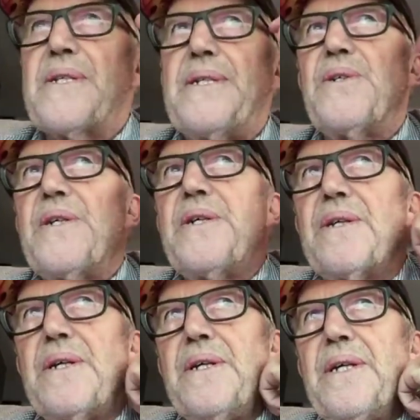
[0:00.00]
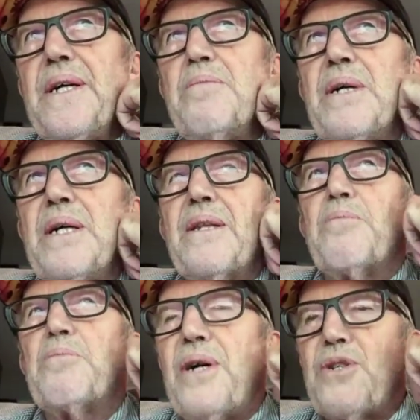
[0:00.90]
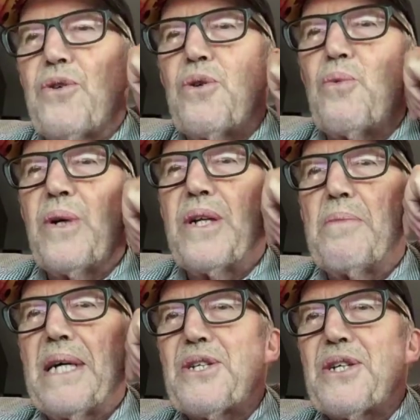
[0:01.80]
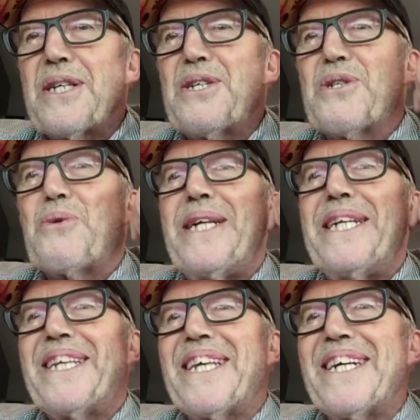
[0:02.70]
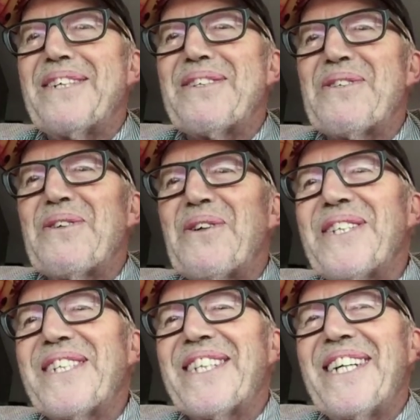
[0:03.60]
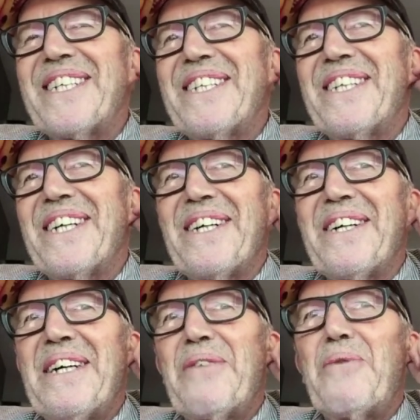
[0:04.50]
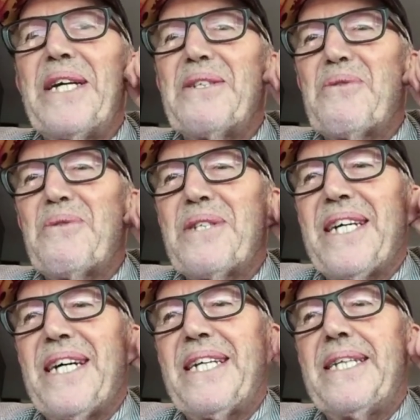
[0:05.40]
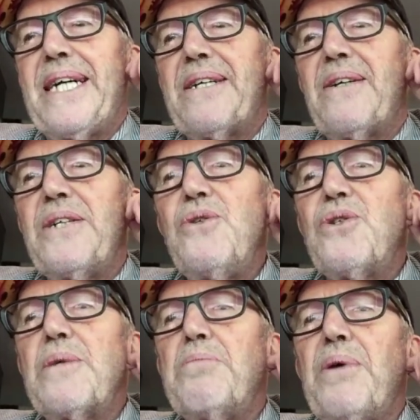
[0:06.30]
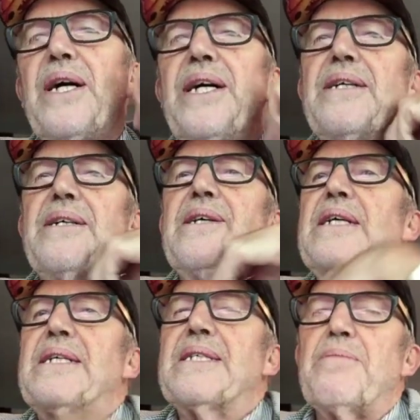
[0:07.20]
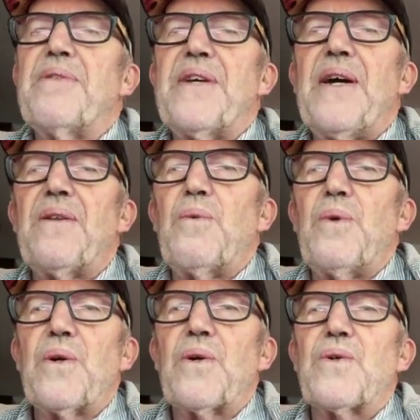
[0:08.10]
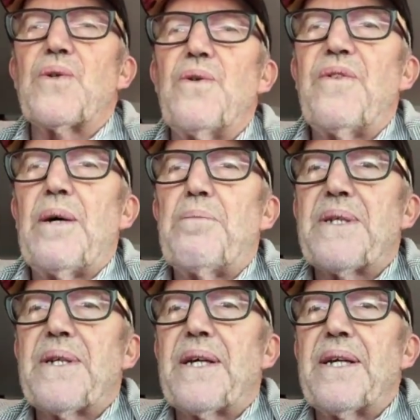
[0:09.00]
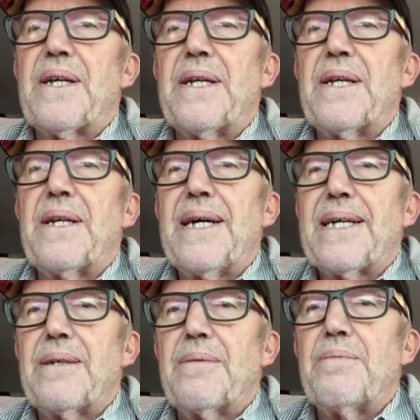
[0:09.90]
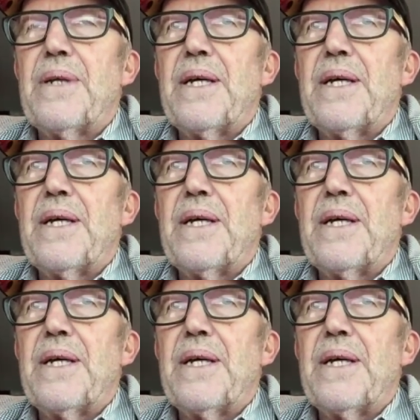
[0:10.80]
Each year the price on the winner basically is $20,000, and we get to retain that. I usually buy some of the other works too if I particularly like them.